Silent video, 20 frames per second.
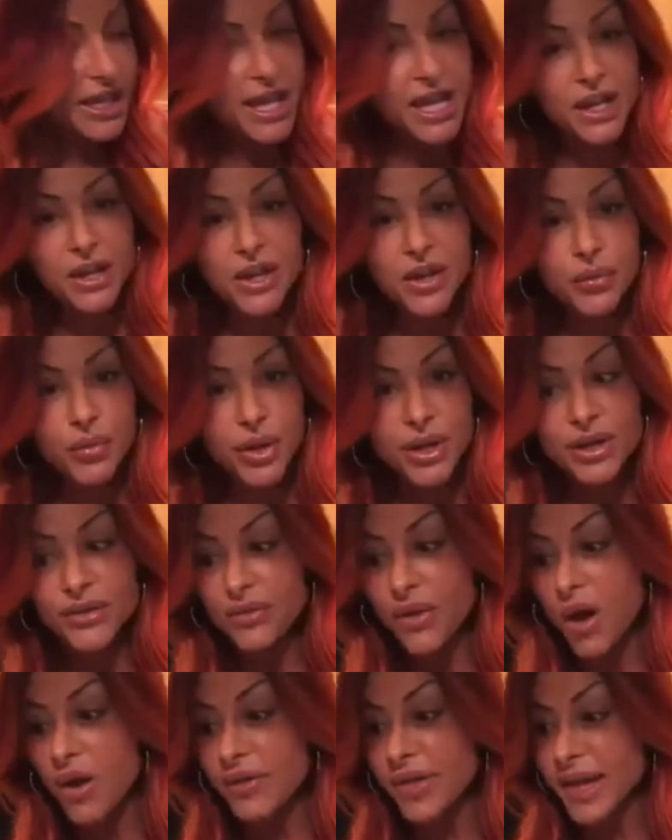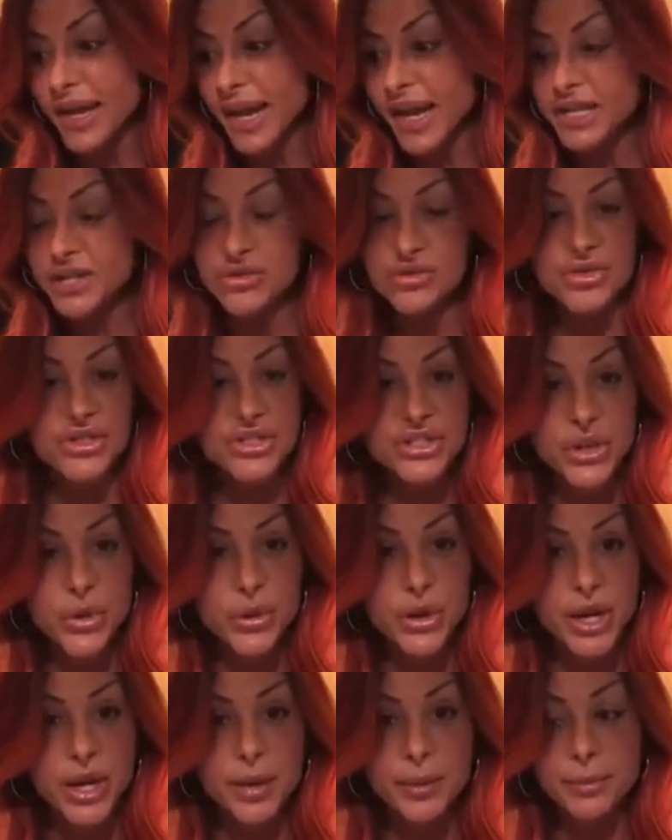getting rid of all that extra
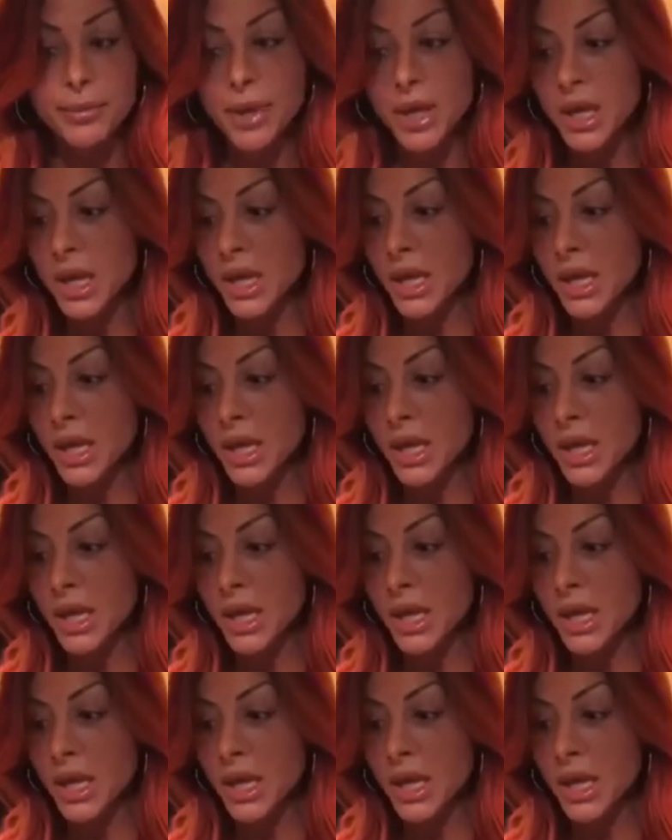sodium,